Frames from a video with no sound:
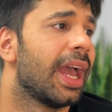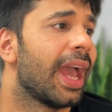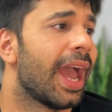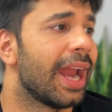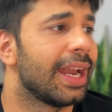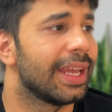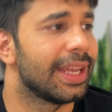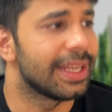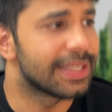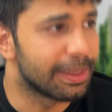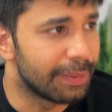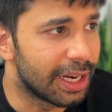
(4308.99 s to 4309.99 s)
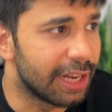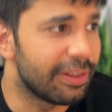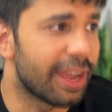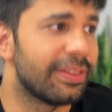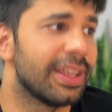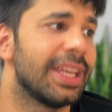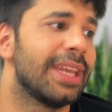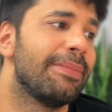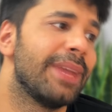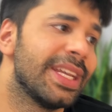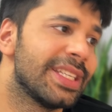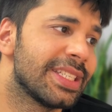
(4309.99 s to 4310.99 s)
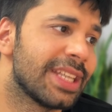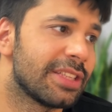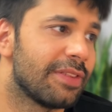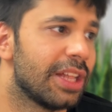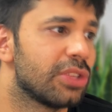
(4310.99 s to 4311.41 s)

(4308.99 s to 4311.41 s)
And similarly, we have the images as well.